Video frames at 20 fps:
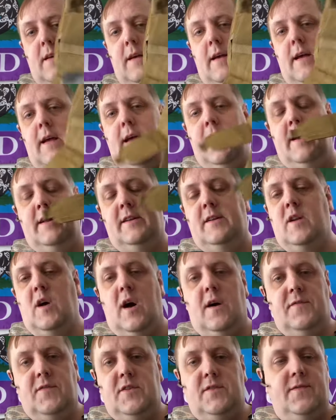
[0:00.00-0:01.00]
and it
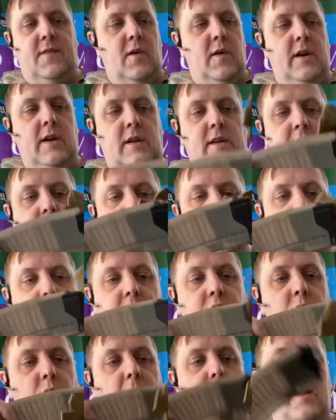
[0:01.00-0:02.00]
offers very little in
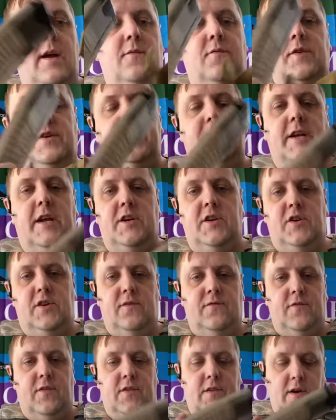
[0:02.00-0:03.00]
the way of retention
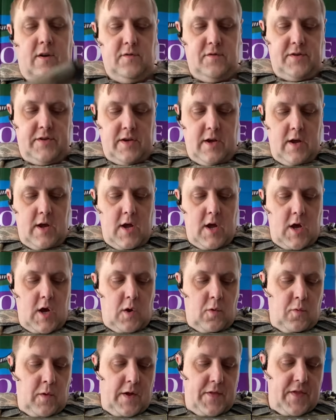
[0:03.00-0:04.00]
for those
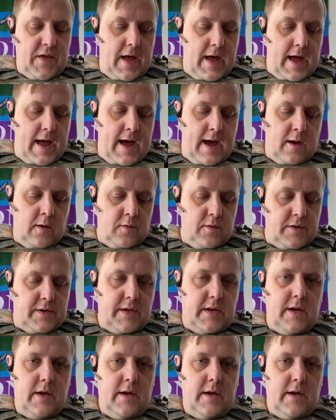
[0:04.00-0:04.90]
without